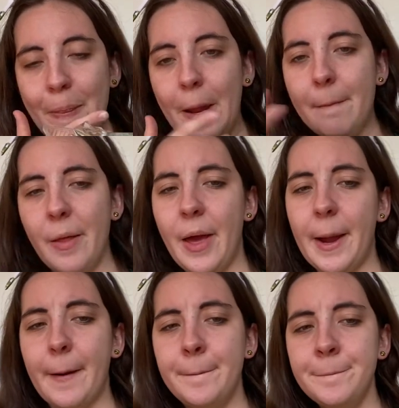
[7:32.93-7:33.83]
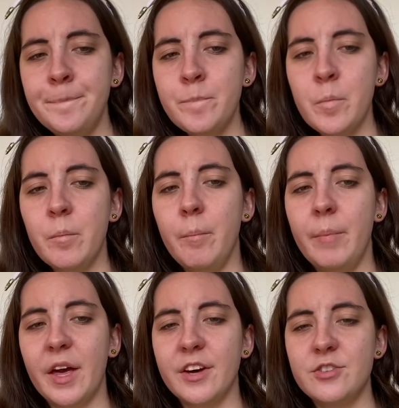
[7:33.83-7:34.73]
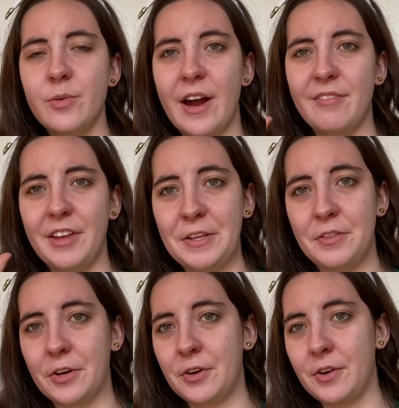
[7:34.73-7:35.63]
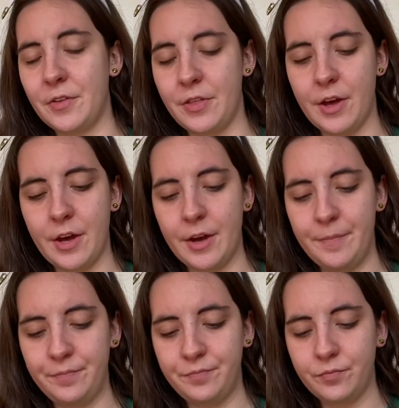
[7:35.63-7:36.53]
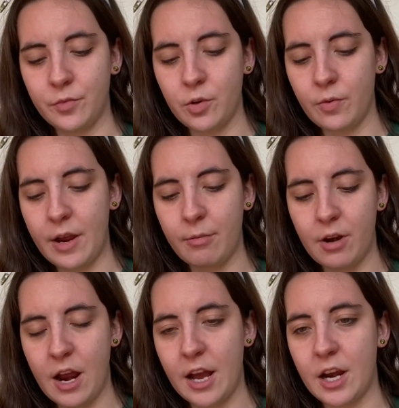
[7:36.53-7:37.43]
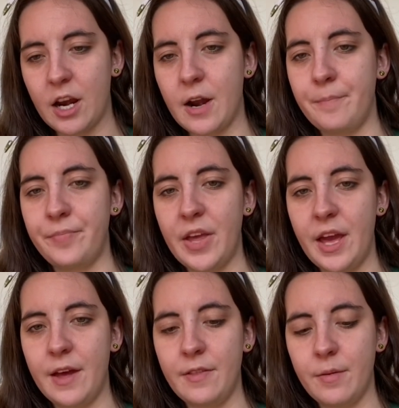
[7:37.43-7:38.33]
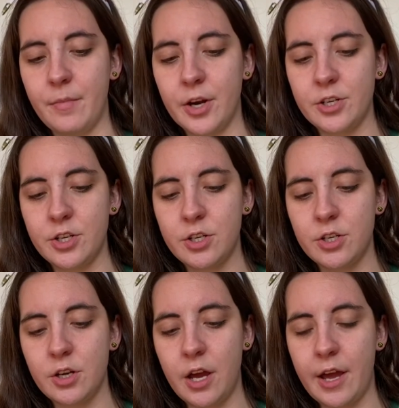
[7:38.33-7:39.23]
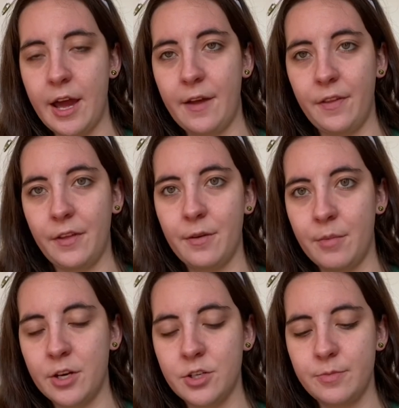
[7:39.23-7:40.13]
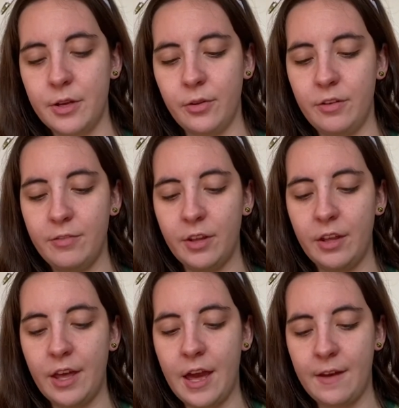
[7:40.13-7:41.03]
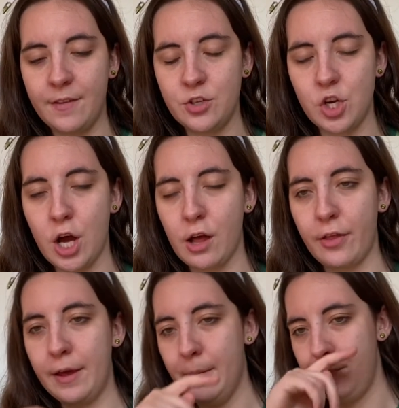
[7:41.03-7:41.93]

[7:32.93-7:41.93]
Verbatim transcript: But like, because you have like the, the graham cracker and the marsh, Uh, and like the marshmallow filling and the chocolate,